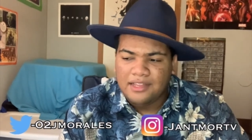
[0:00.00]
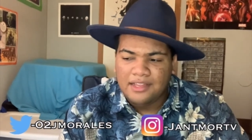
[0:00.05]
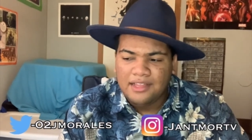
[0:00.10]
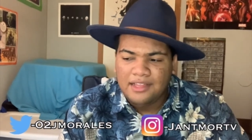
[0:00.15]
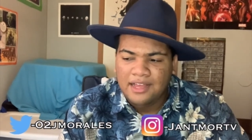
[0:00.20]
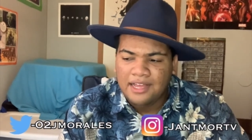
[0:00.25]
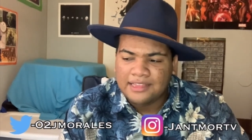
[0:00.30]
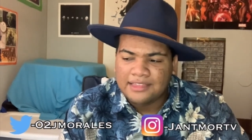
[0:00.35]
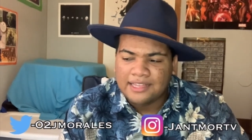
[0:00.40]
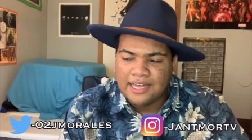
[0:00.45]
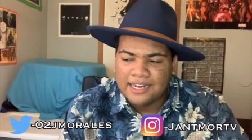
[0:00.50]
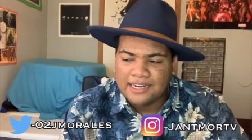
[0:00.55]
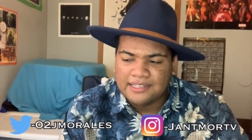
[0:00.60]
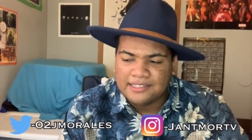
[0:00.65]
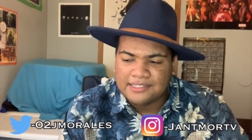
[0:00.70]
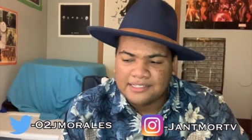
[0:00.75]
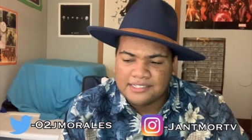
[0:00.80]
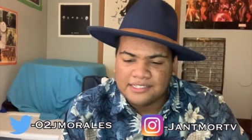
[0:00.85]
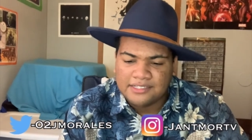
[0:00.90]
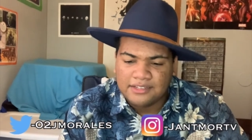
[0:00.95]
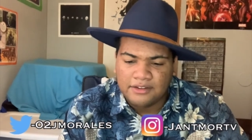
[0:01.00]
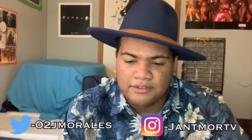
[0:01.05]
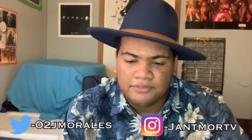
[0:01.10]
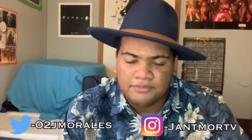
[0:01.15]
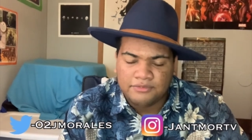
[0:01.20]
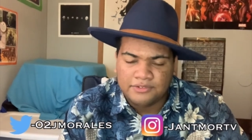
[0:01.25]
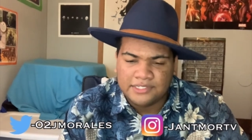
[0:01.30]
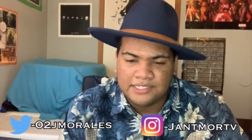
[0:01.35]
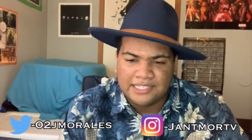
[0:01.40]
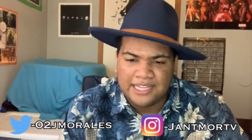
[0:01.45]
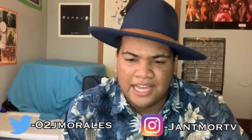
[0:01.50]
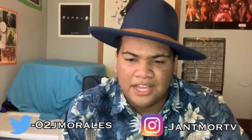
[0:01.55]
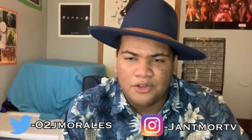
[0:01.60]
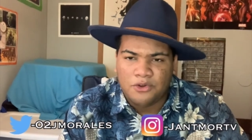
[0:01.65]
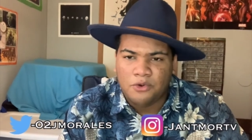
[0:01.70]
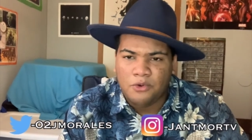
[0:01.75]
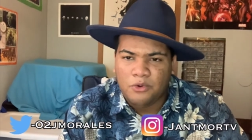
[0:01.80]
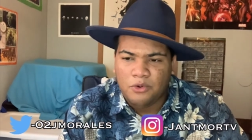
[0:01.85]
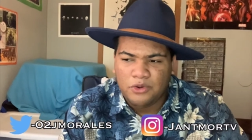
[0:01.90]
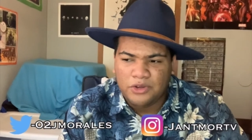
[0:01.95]
a lot of the stuff was like
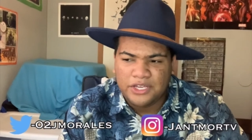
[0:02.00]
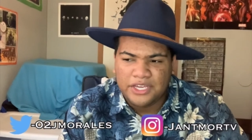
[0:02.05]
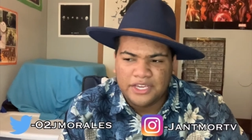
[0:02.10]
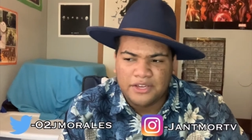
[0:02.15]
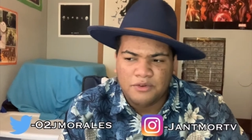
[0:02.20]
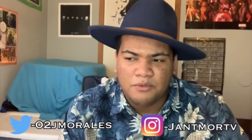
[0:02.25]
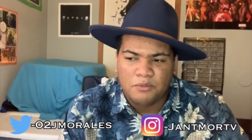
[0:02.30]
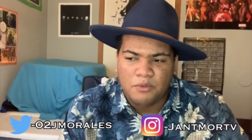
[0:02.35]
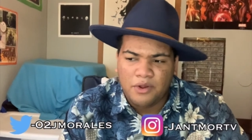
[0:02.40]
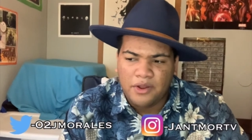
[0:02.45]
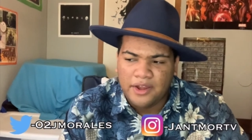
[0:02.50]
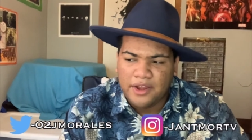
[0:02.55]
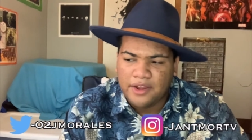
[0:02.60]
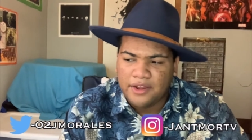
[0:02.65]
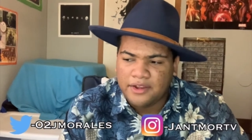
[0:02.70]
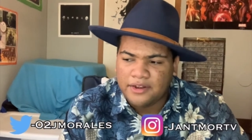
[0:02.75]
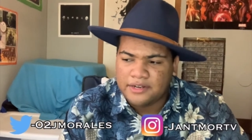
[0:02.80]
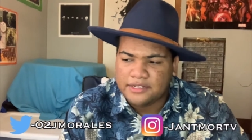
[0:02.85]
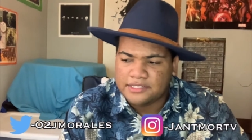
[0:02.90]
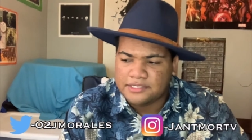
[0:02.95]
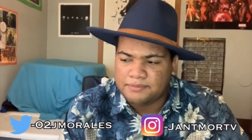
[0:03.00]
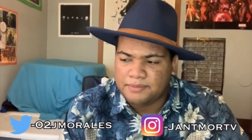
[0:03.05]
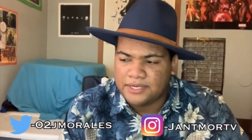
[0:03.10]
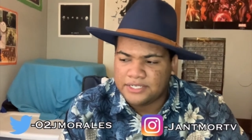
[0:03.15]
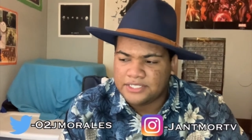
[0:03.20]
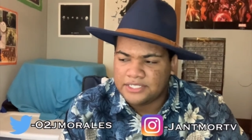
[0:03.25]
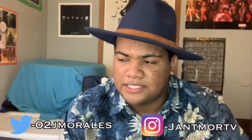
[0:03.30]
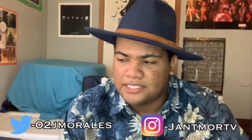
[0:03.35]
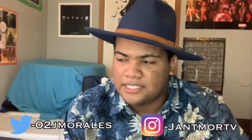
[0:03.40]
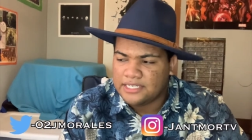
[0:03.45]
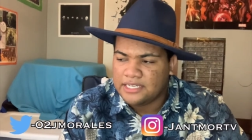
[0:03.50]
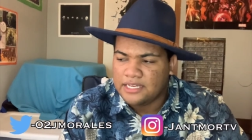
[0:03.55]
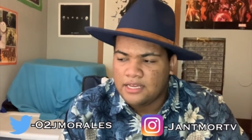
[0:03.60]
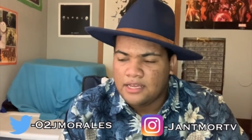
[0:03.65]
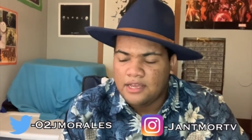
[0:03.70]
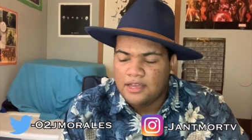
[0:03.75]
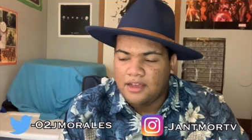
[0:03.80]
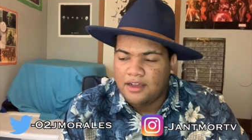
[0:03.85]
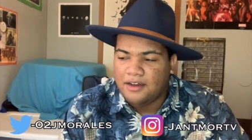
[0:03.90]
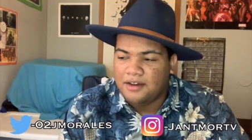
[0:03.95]
corny and weird, especially,
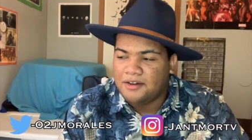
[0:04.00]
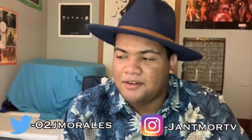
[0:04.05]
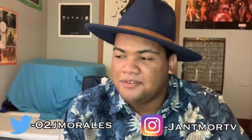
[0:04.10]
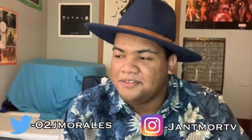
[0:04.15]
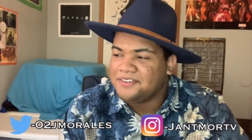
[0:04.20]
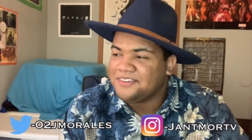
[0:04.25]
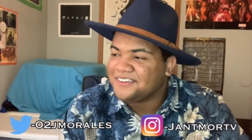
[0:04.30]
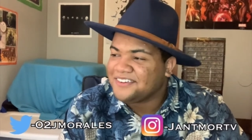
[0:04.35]
um,